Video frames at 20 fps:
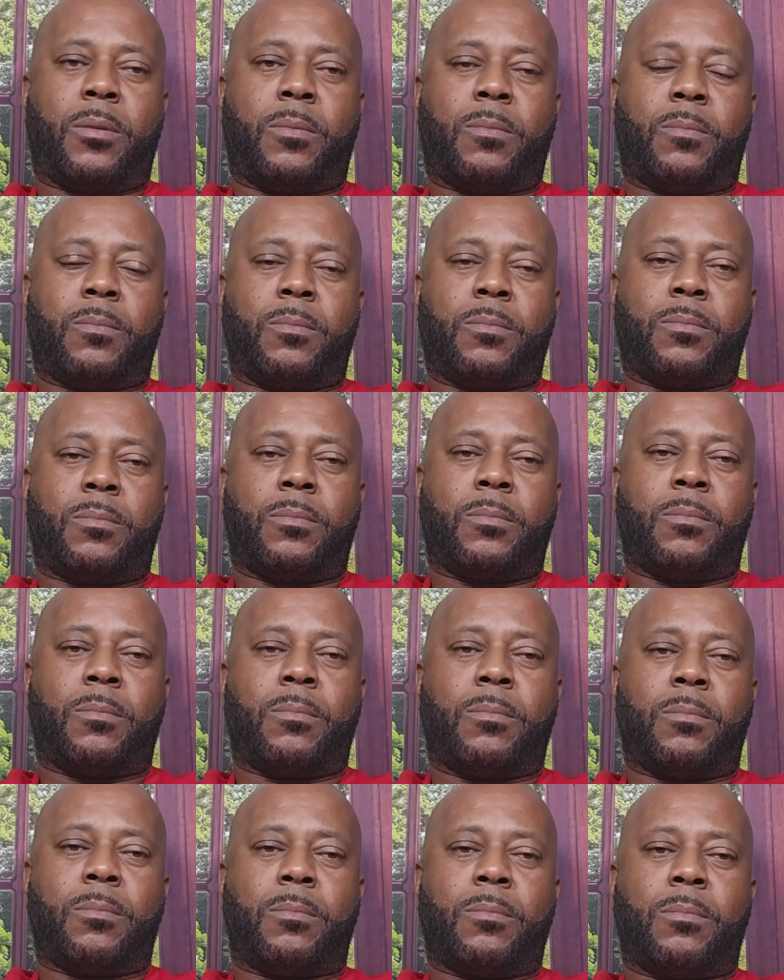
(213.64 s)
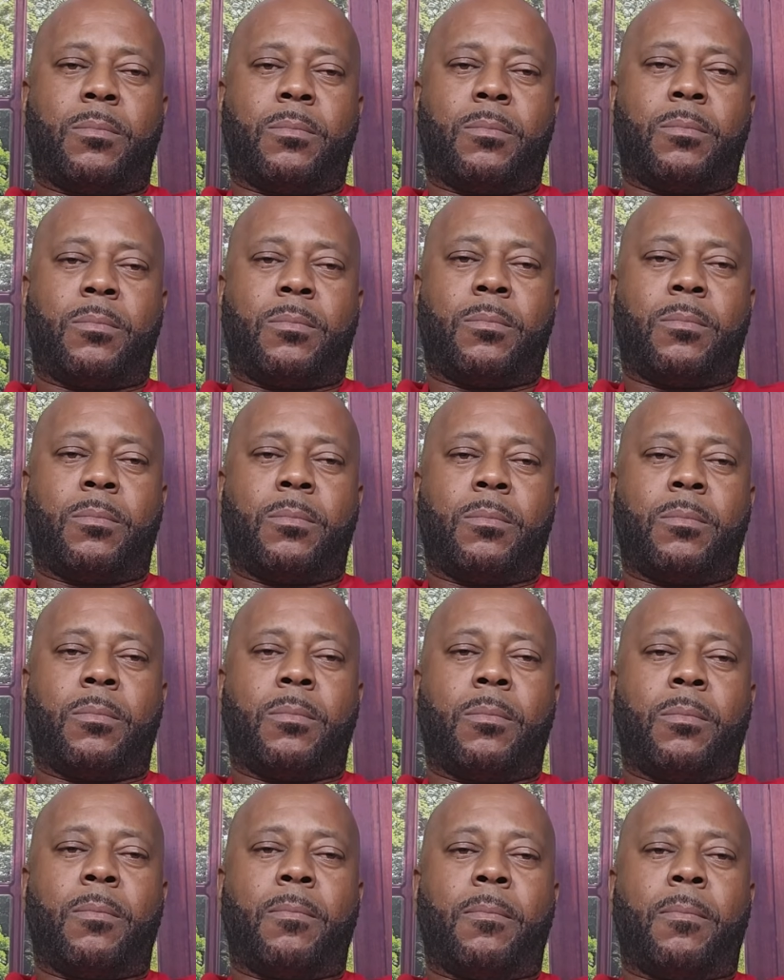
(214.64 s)

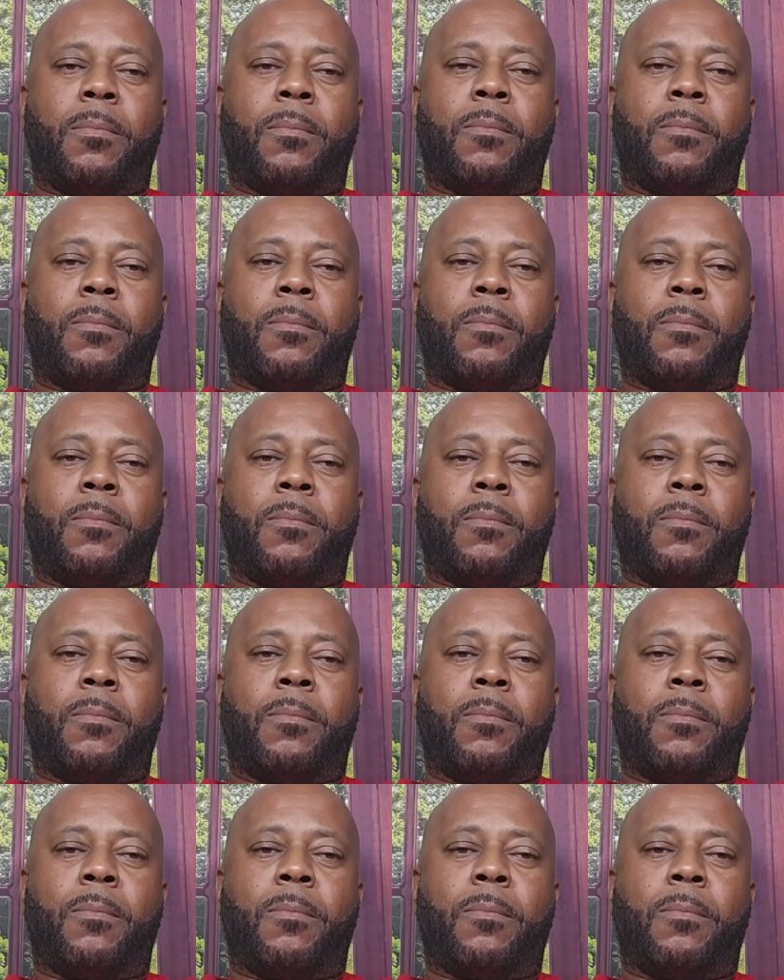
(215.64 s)
(no one is talking)